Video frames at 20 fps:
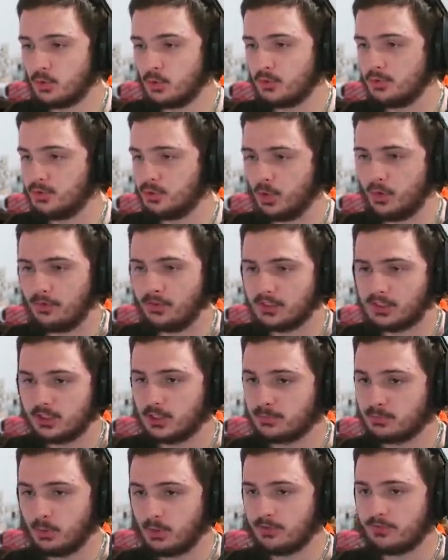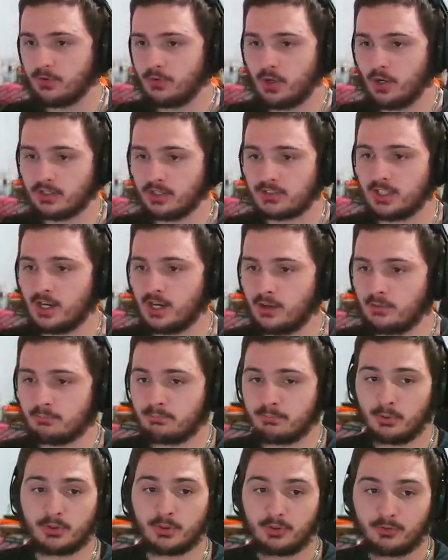you obviously just put a furnace down,
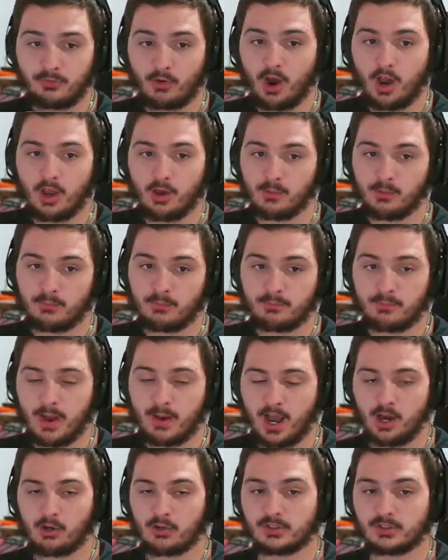put the fire powers